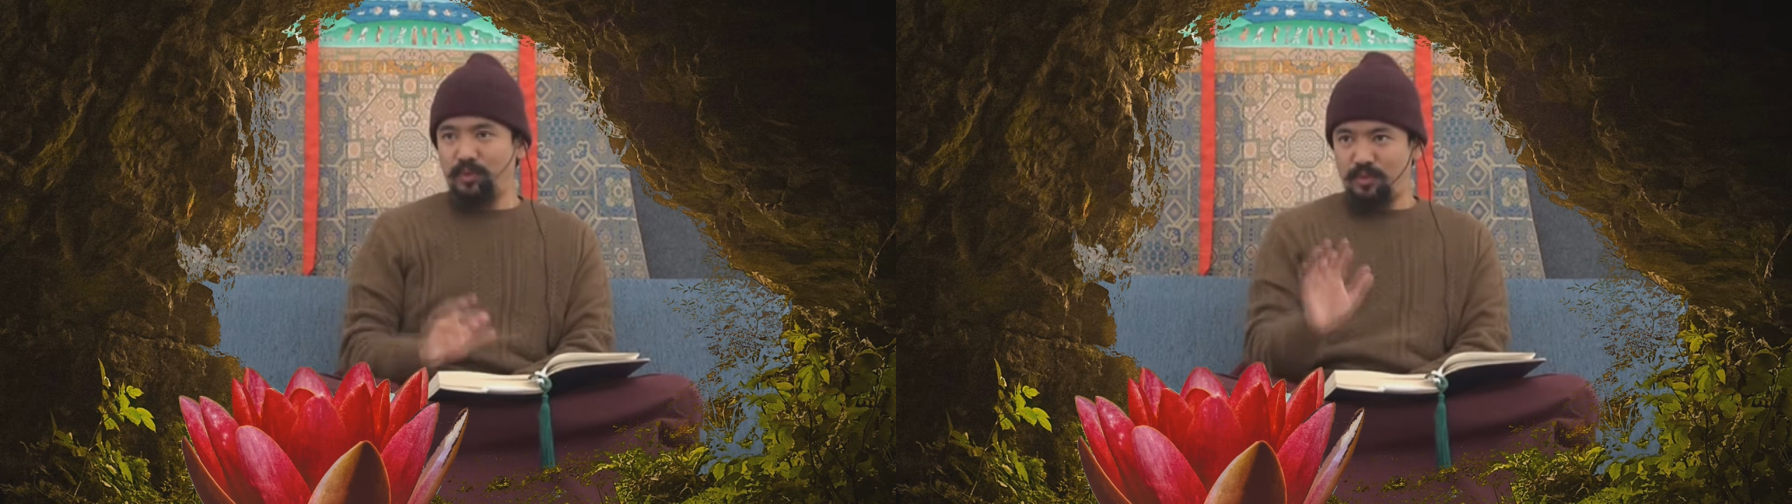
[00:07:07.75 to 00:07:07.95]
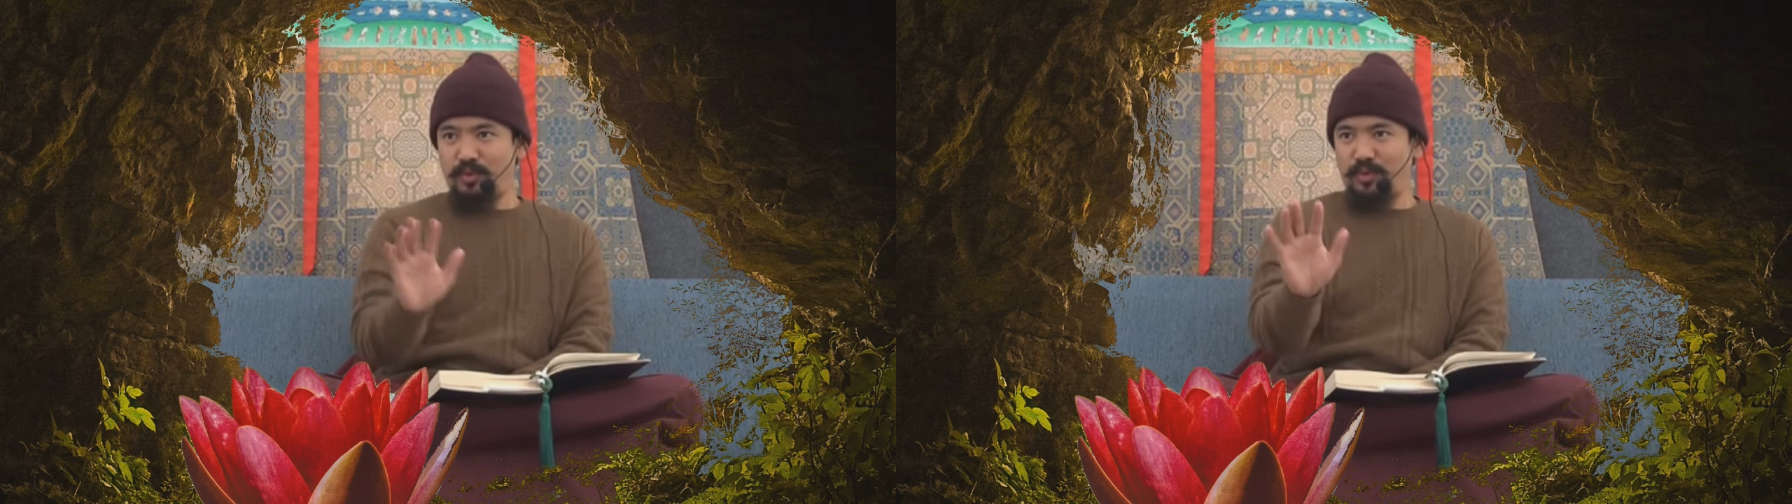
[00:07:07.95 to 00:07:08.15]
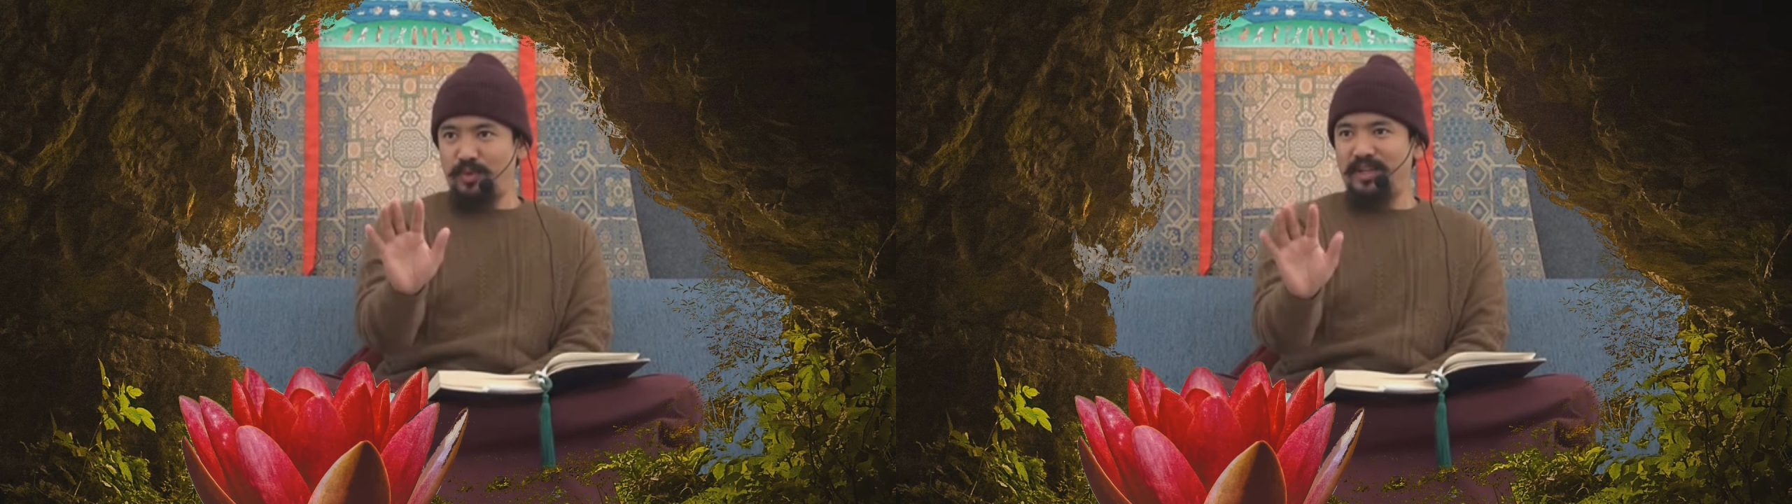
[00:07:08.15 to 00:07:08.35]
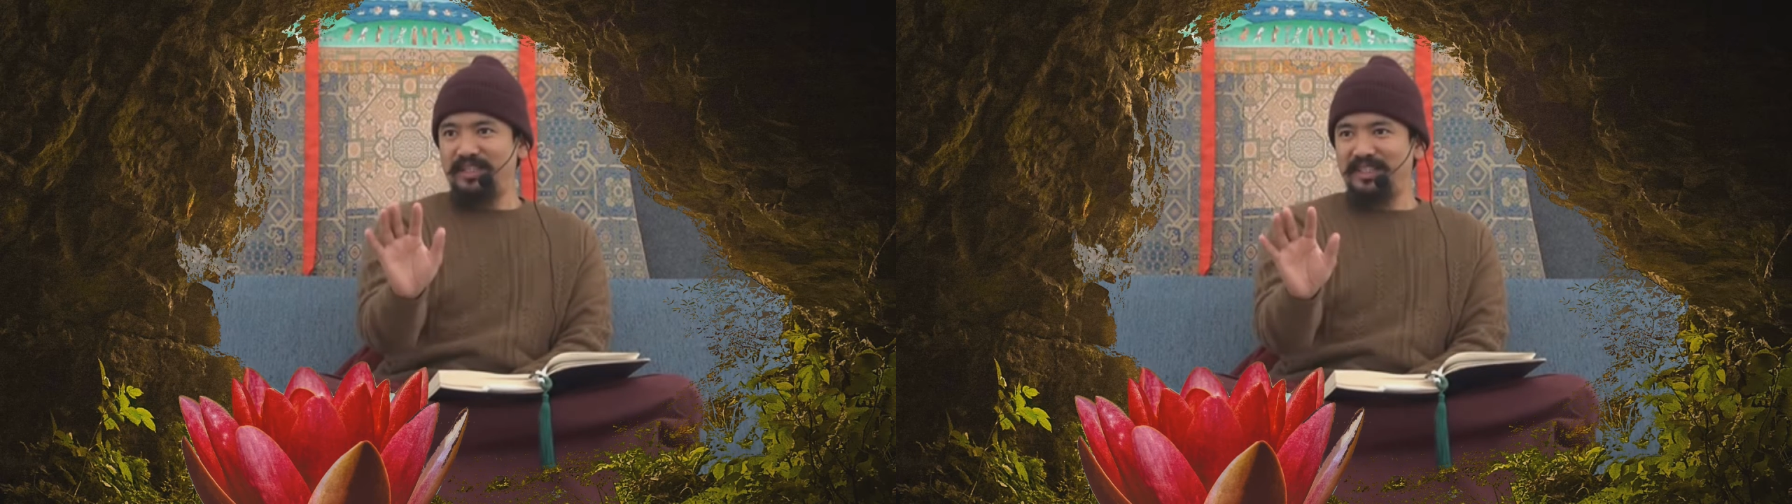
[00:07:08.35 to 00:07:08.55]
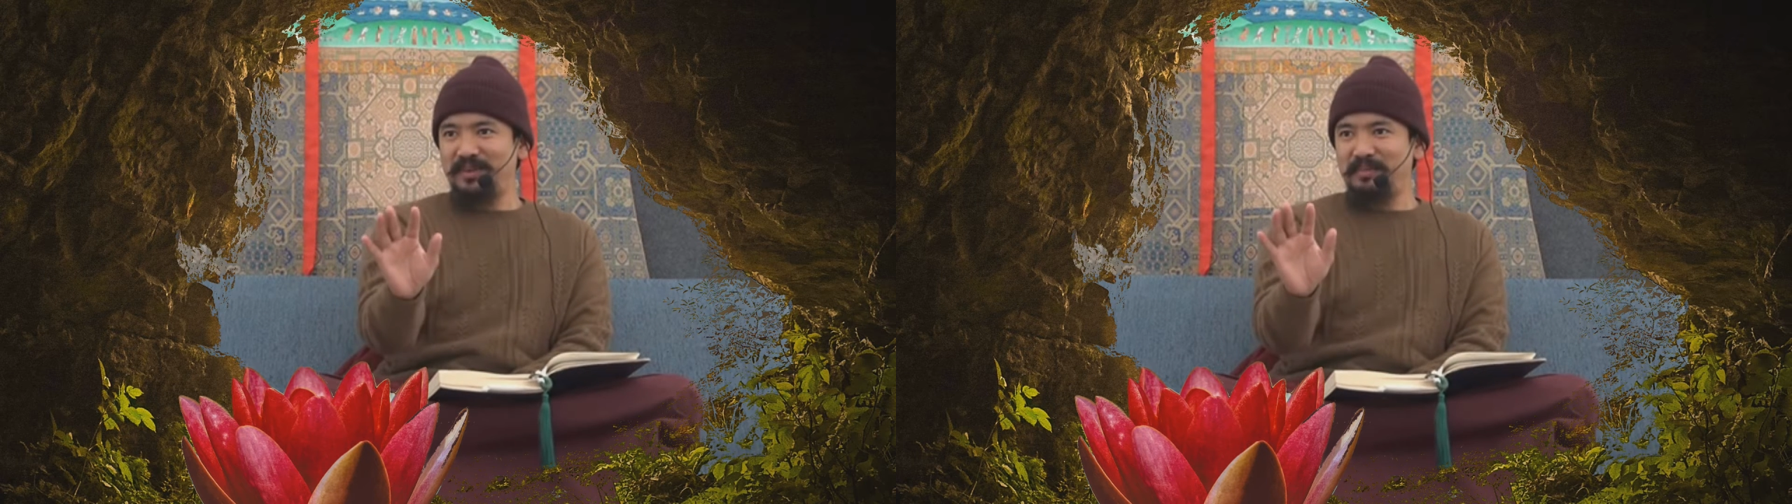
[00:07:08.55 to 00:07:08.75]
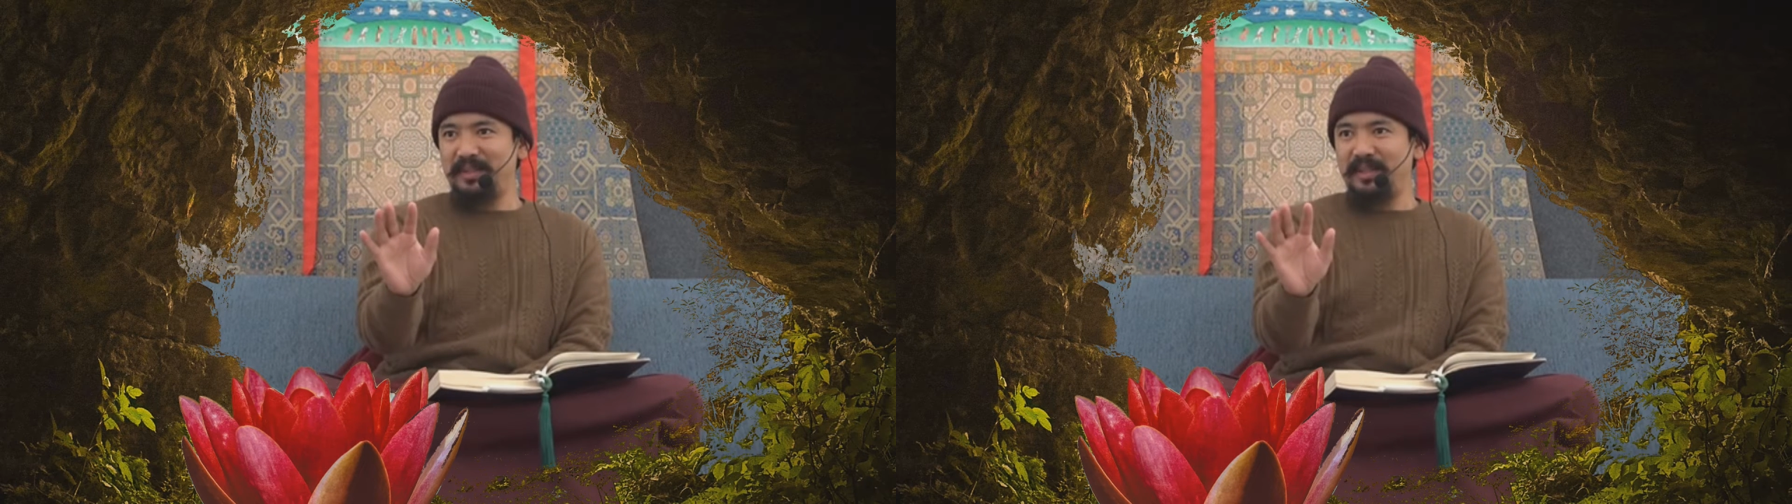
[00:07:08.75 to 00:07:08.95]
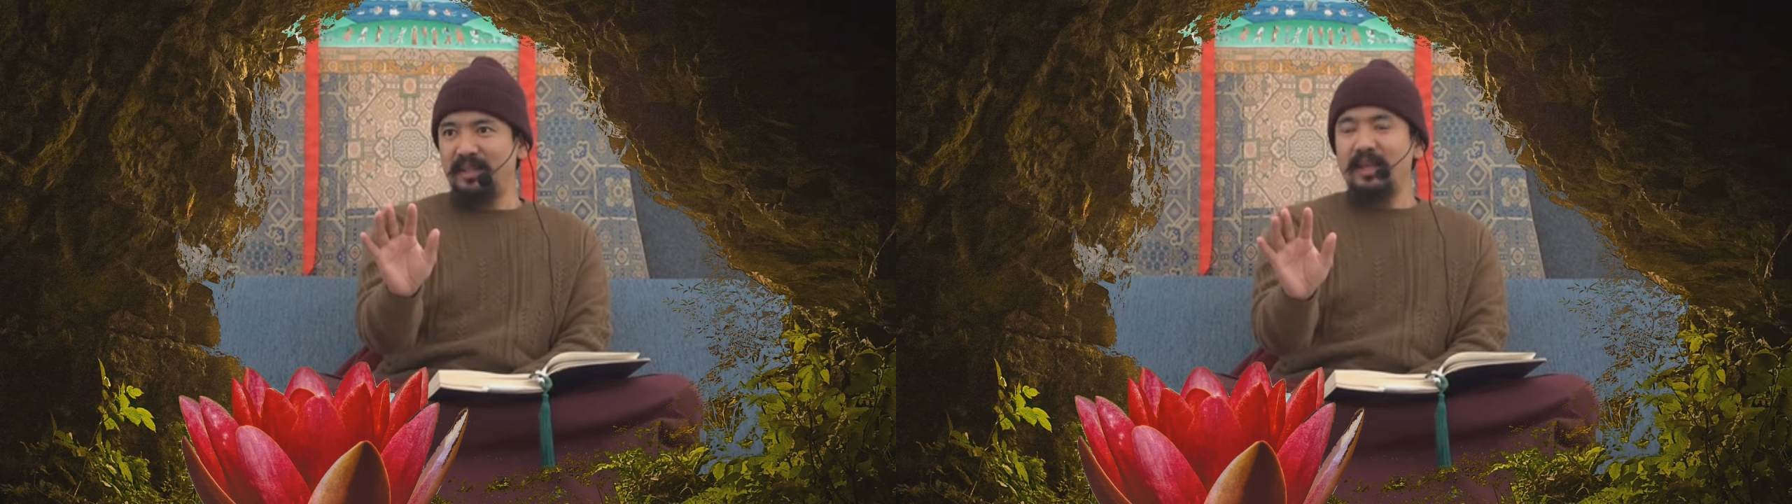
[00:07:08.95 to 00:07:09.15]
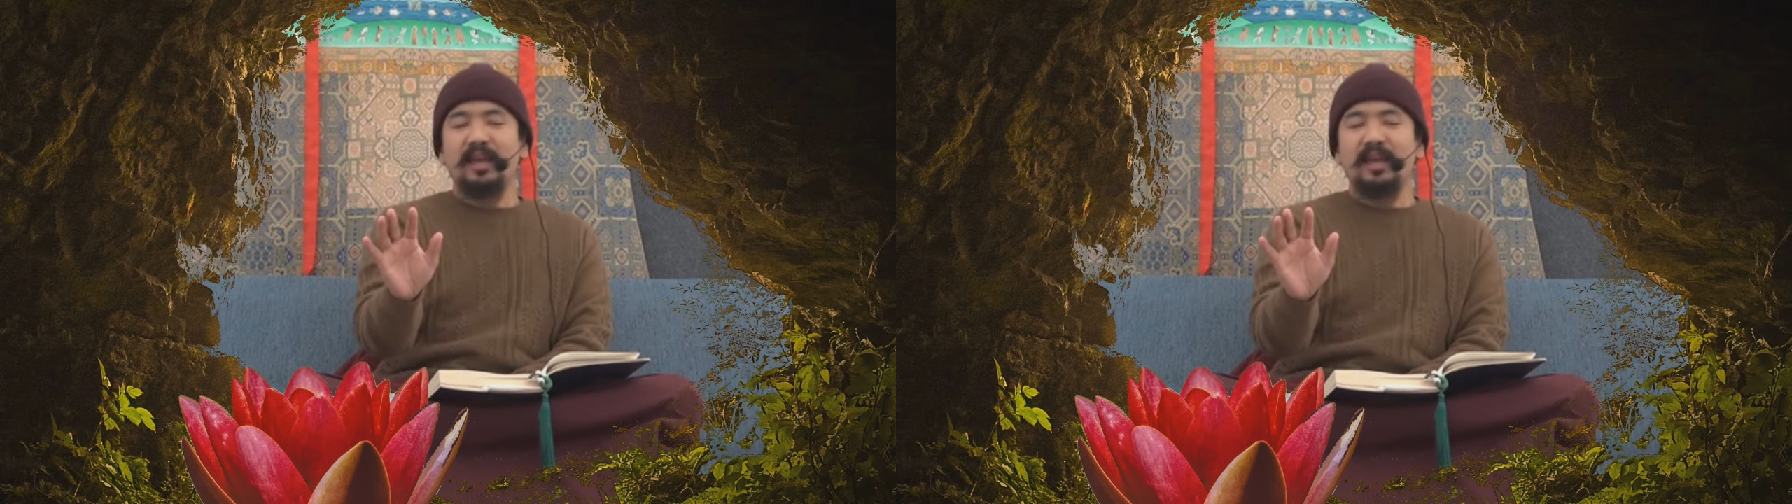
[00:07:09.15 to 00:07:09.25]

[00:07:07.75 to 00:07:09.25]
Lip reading: Do you understand what I mean?